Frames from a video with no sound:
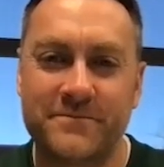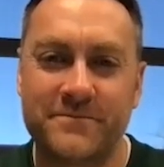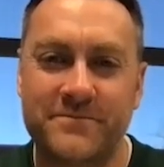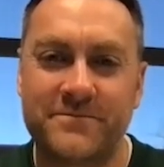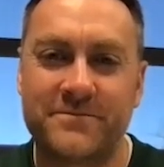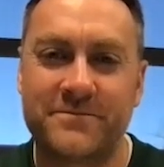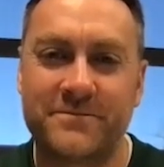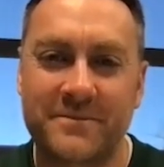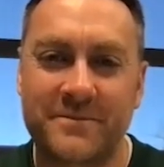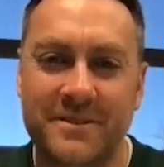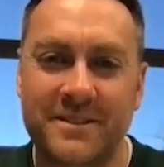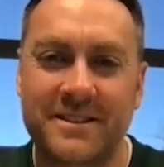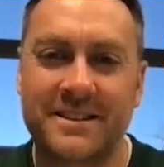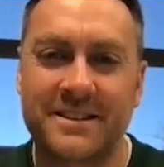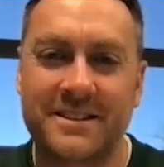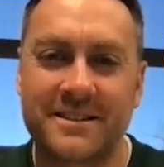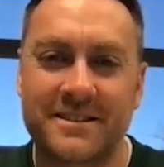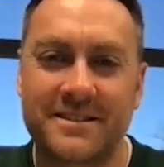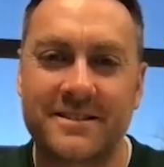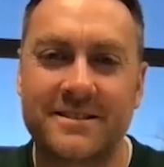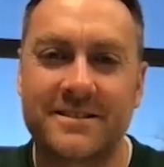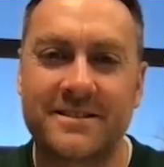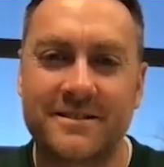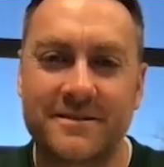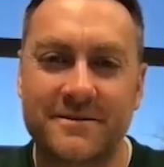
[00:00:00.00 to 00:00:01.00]
It is
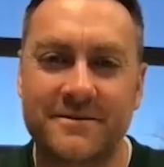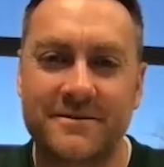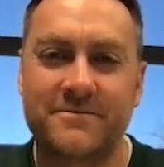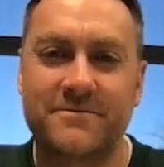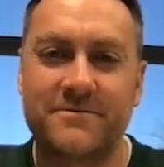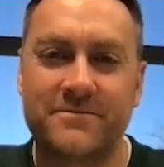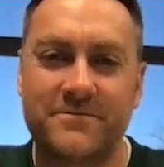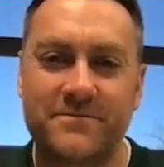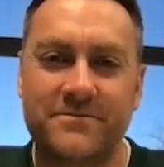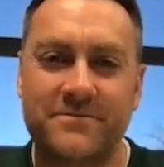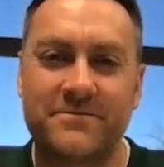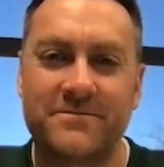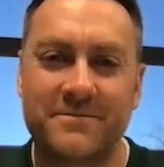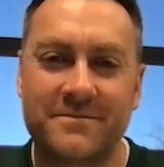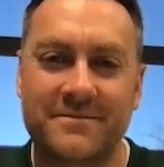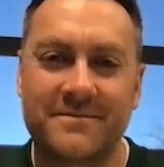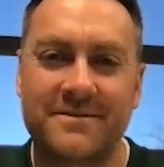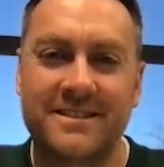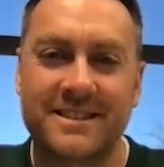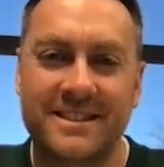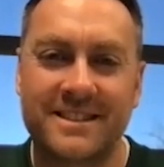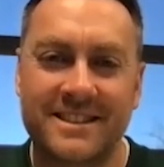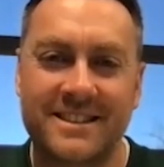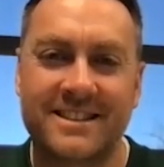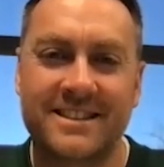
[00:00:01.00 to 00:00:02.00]
a simple
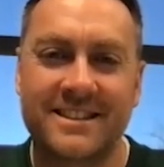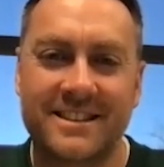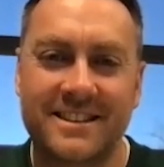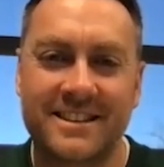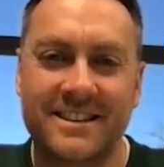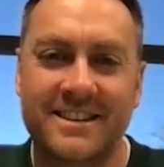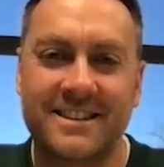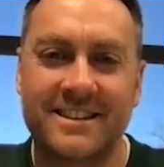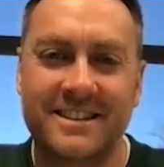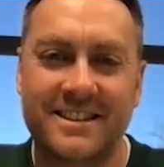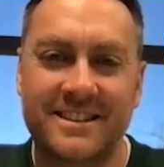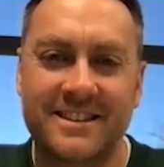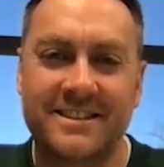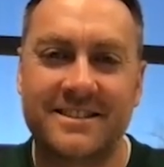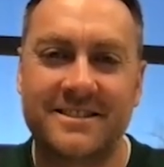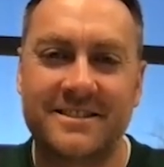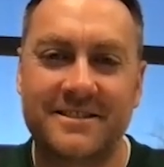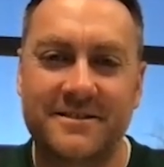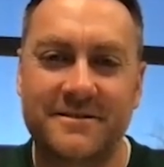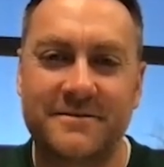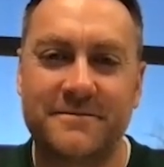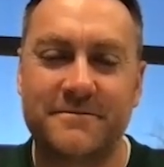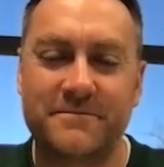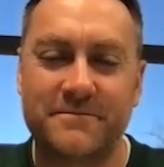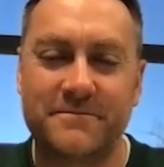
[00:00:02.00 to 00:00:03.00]
formation. It
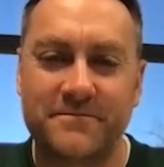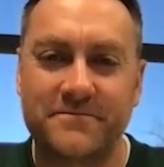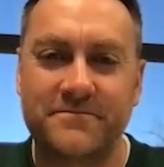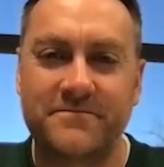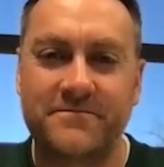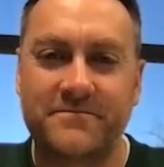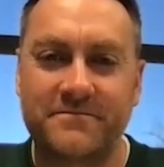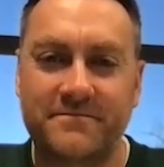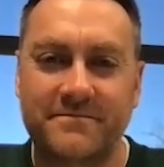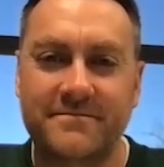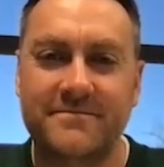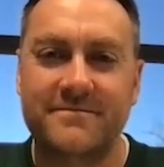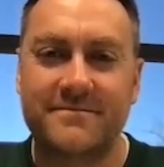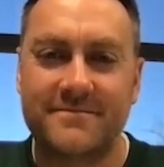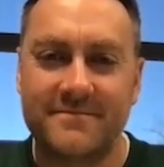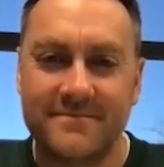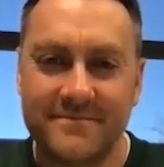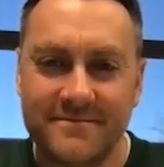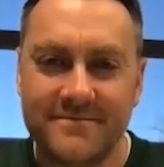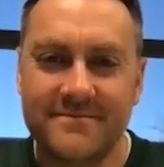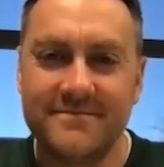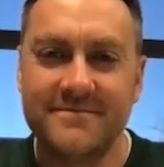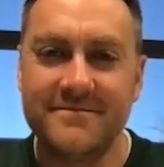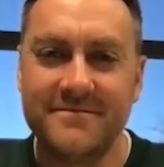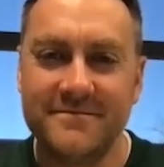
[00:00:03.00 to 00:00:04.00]
works. How
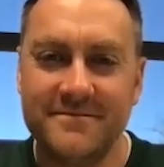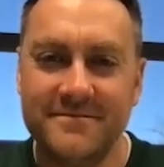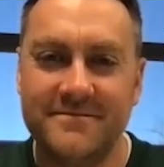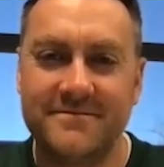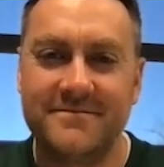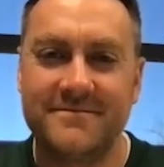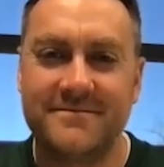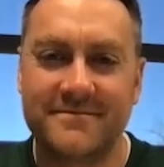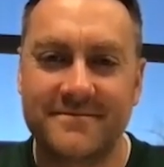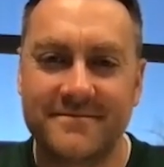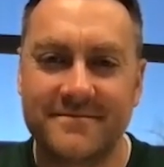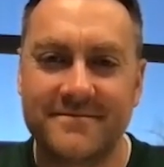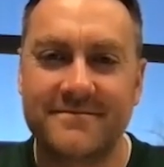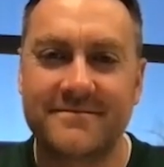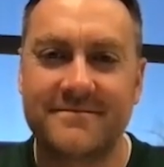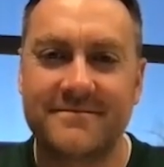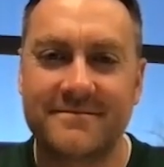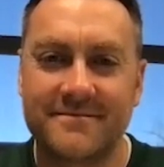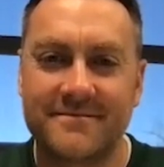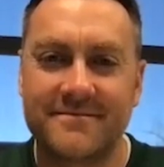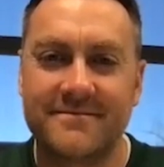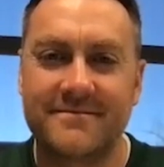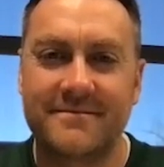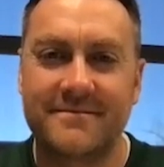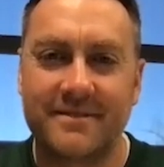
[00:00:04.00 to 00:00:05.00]
come we can't do
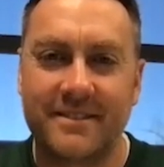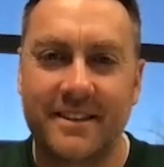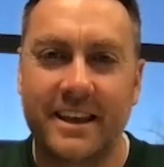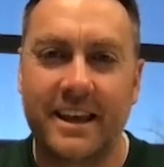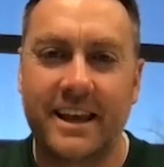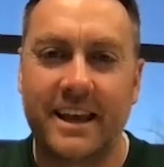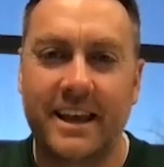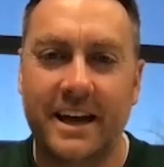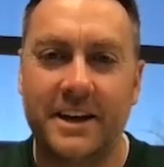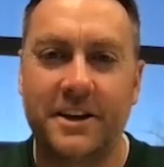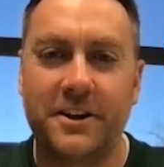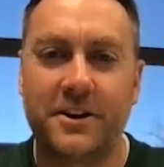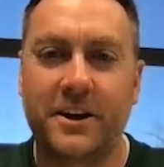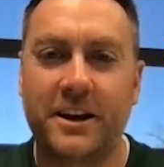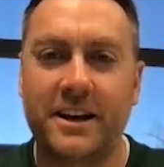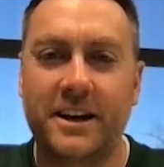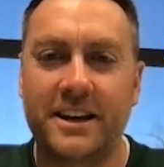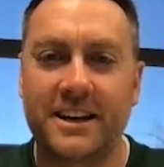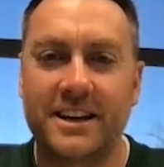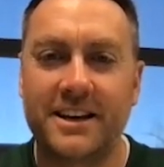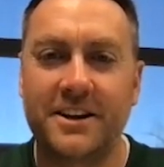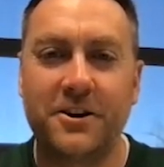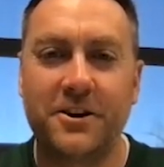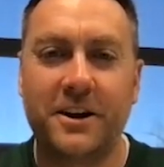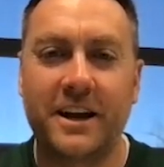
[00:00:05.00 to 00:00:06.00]
it? Uh, you
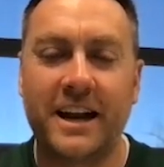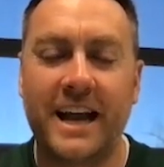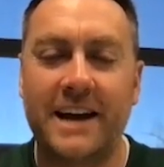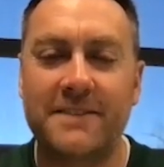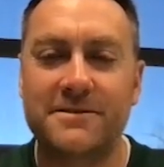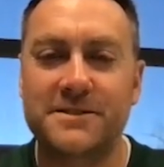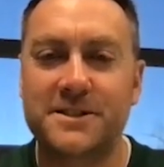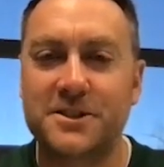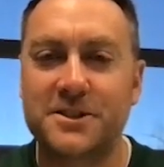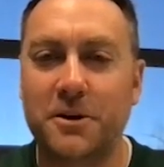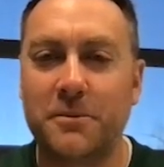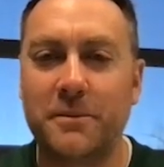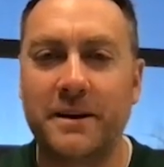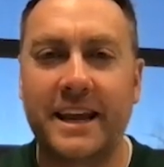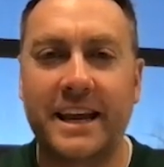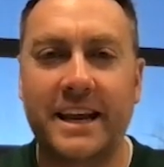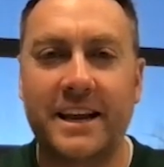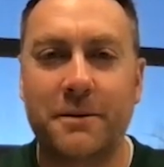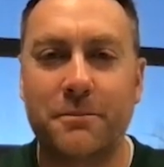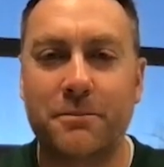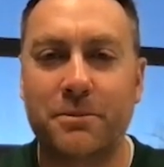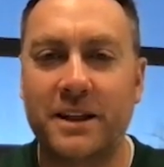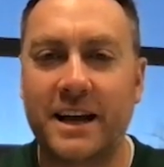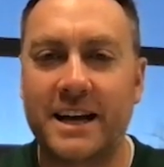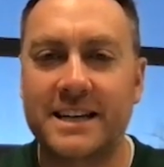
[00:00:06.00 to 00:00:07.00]
that you can have so many
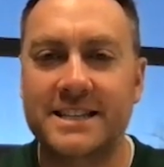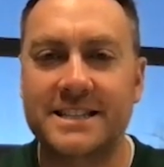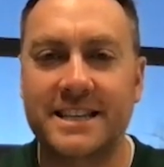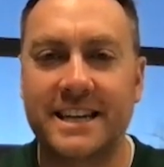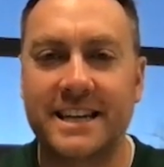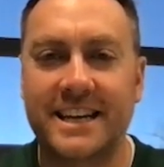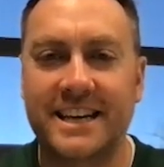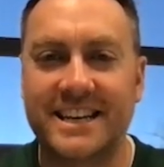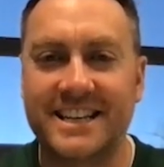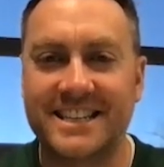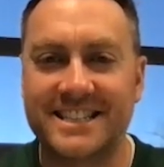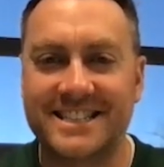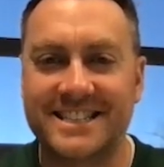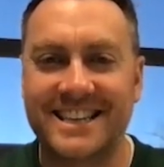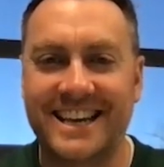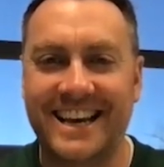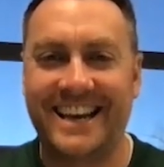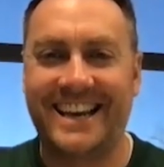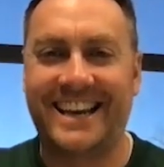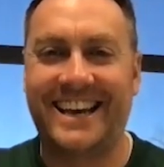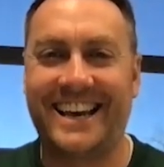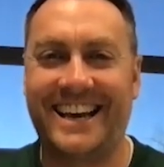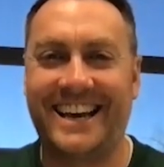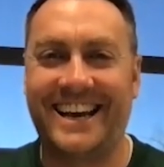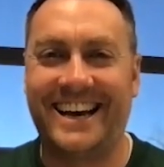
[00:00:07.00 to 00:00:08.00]
made my month
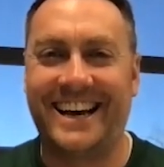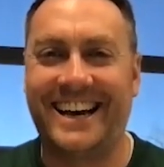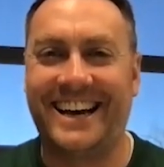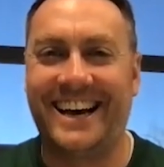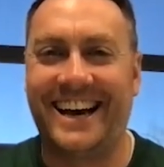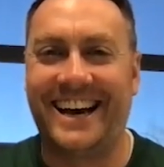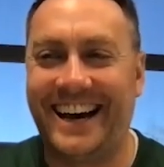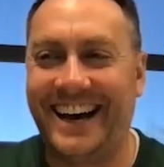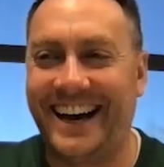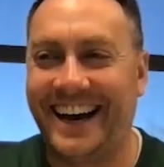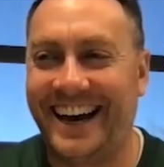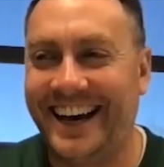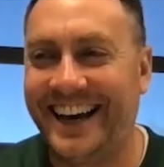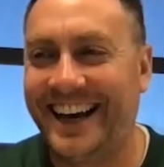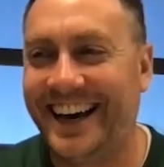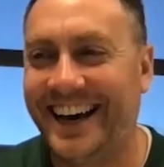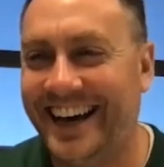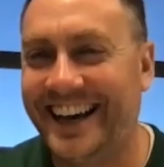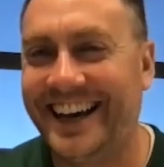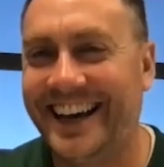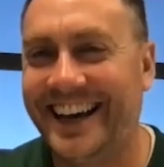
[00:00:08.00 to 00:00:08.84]
knowing this.